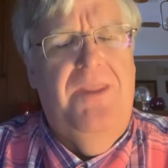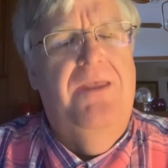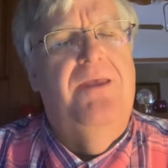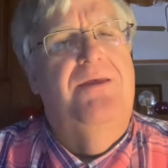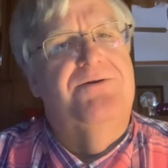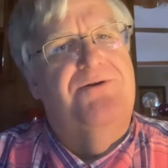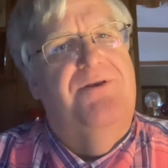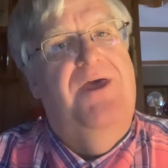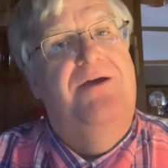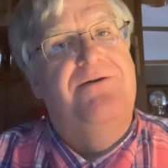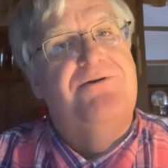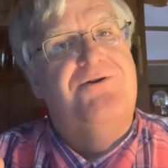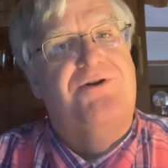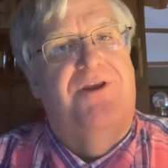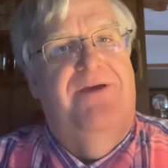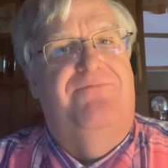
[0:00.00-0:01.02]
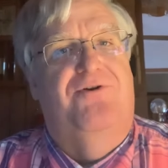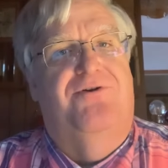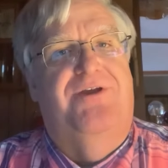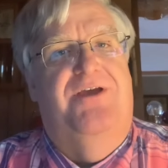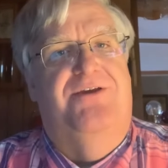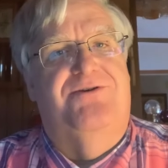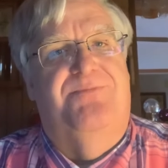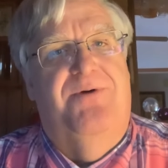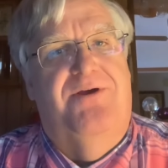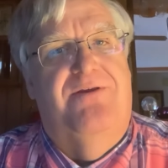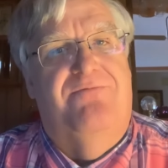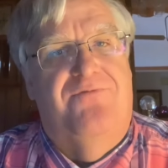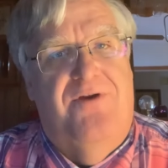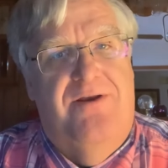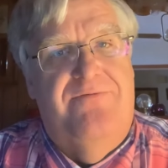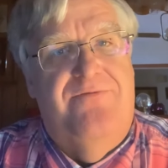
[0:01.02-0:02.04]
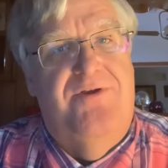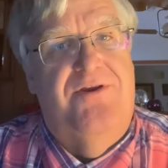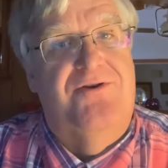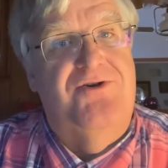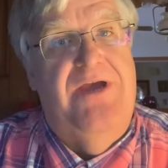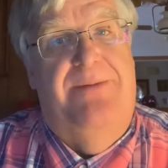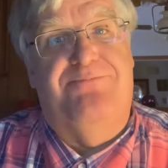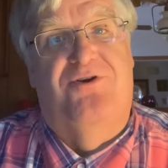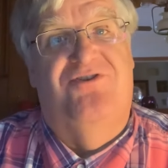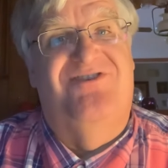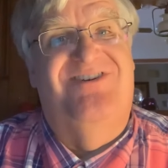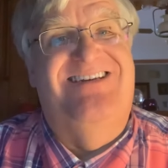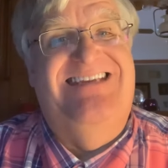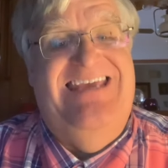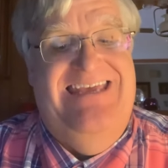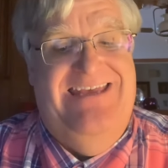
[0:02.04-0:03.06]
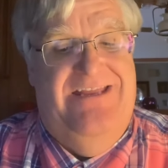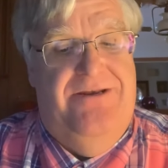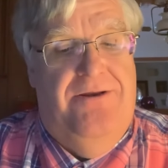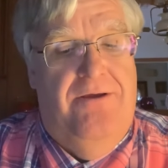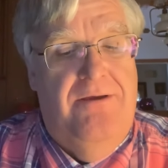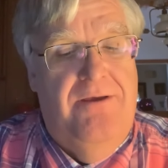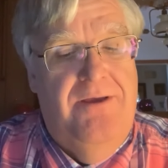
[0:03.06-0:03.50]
So now you should have your textbook in front of you to Chapter 10.